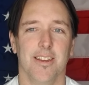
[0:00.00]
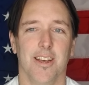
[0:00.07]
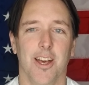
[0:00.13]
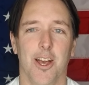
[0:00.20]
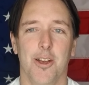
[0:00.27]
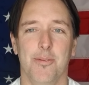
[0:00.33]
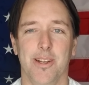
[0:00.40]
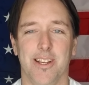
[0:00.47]

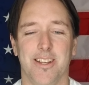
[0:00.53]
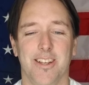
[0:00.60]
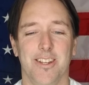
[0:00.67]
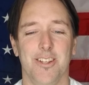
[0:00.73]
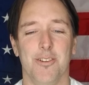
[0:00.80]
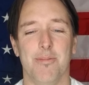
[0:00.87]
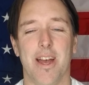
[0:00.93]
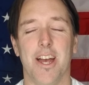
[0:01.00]
I mean, can
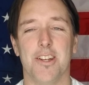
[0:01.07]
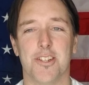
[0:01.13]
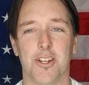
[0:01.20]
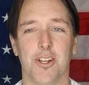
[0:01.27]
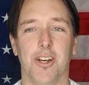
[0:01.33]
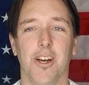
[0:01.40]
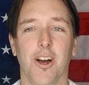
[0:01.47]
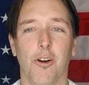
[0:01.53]
you imagine
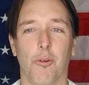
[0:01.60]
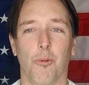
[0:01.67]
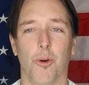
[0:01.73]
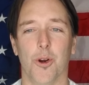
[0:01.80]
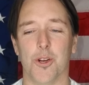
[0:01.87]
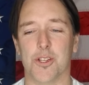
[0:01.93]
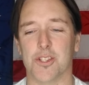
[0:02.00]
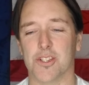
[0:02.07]
a
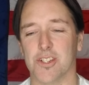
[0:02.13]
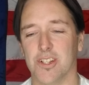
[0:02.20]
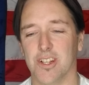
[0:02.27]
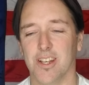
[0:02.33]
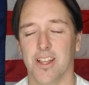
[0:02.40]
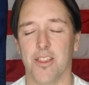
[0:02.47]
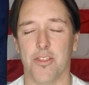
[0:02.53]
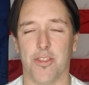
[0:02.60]
worse
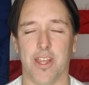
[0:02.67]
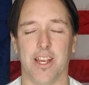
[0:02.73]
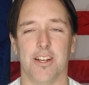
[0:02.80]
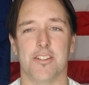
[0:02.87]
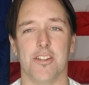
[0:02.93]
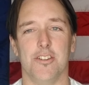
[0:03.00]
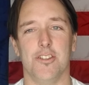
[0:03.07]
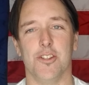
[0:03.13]
thing
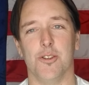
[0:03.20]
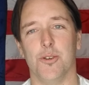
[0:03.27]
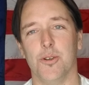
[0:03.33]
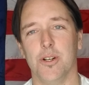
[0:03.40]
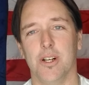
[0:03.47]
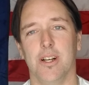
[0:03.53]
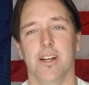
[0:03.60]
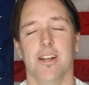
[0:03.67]
to do
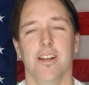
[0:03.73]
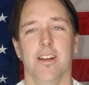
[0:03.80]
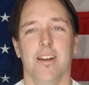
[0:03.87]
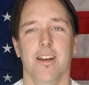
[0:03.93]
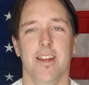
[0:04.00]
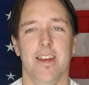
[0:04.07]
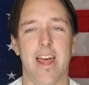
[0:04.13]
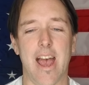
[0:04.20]

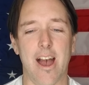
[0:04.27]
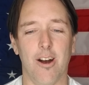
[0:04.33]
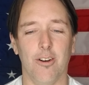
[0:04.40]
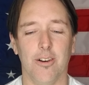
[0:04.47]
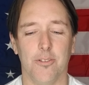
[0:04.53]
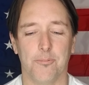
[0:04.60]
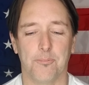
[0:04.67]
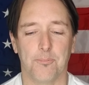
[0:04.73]
now?
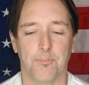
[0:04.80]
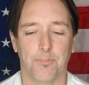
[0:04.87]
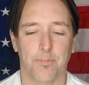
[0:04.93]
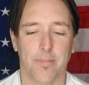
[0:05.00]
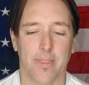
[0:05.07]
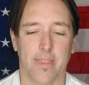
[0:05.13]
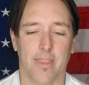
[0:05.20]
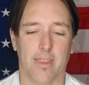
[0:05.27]

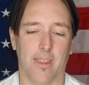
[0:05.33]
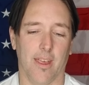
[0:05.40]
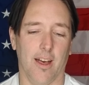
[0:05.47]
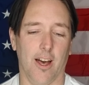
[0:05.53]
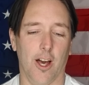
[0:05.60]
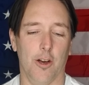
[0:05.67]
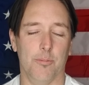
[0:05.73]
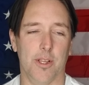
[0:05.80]

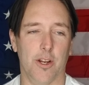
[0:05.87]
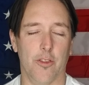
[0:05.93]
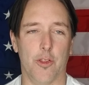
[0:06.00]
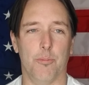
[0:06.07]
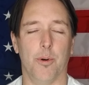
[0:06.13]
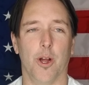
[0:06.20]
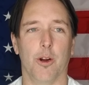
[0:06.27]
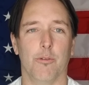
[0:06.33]
The
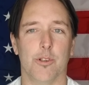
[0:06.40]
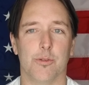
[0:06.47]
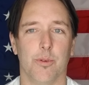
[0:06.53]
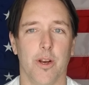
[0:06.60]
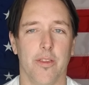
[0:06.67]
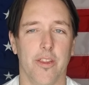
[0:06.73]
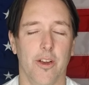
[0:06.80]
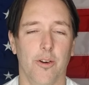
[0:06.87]
butter was
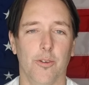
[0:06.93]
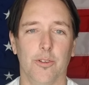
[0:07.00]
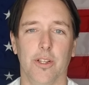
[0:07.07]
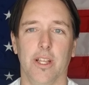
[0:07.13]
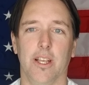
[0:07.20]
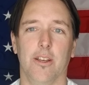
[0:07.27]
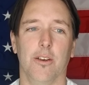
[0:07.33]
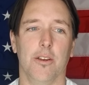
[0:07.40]
one of the
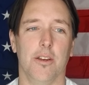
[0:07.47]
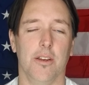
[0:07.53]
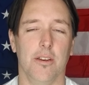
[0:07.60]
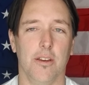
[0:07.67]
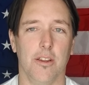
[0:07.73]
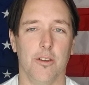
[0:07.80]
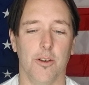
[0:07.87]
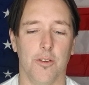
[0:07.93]
only good
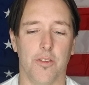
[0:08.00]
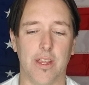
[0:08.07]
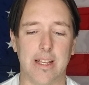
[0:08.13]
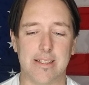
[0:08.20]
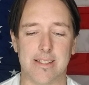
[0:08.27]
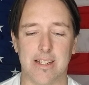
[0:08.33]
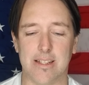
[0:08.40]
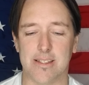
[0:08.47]

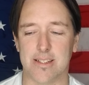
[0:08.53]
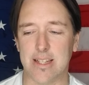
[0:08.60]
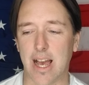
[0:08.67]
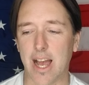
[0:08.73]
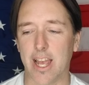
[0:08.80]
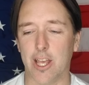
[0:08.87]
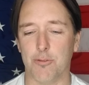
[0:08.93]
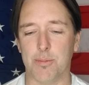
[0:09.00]
things in his
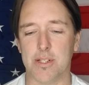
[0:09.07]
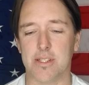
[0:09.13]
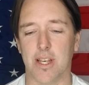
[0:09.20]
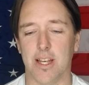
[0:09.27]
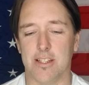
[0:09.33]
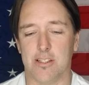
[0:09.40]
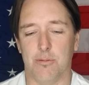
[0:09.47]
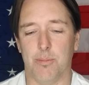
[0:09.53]
diet
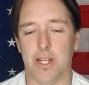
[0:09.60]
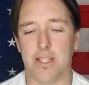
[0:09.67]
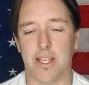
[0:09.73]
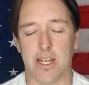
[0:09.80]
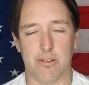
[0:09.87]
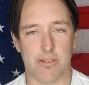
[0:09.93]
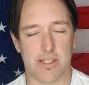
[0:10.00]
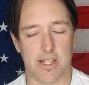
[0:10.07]
besides the meat that
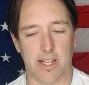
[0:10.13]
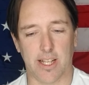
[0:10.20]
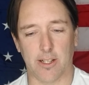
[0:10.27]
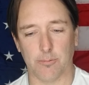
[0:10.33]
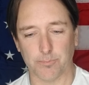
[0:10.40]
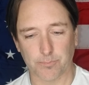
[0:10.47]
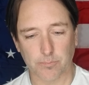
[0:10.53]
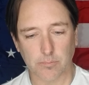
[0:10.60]
he was eating.
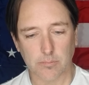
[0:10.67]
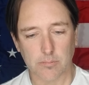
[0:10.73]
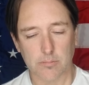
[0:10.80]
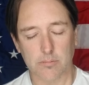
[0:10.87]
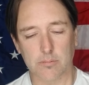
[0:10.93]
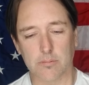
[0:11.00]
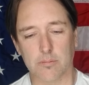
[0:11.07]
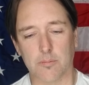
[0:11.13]

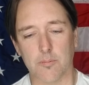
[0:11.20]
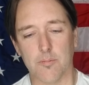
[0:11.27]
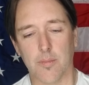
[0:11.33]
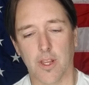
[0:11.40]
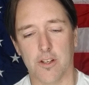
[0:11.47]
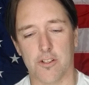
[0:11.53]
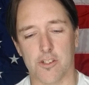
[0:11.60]
To